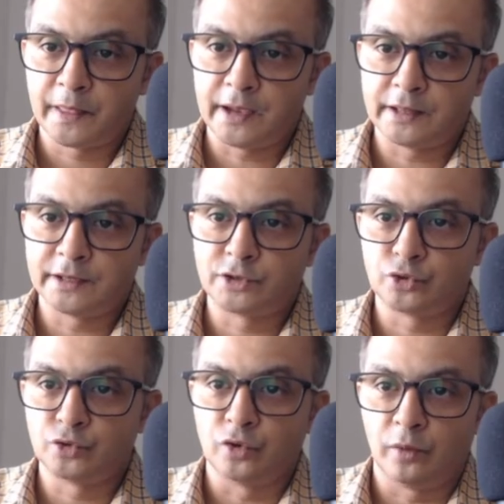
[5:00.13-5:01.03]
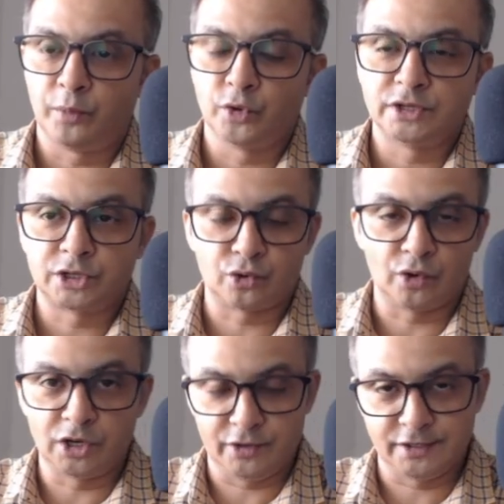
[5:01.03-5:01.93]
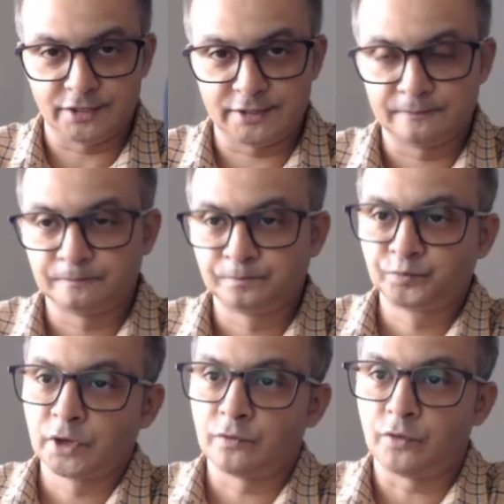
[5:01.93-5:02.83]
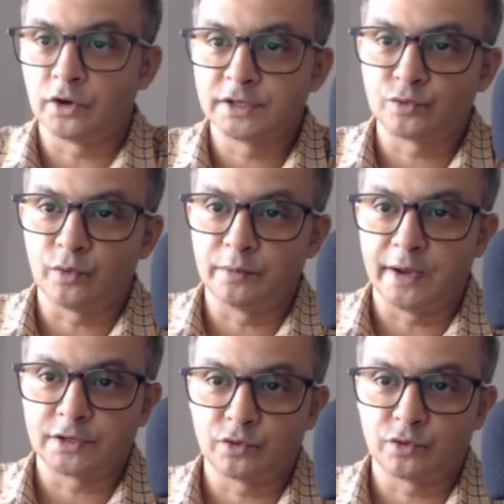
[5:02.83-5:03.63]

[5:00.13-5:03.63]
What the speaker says: in the two opposite quadrants, or this 1 by x.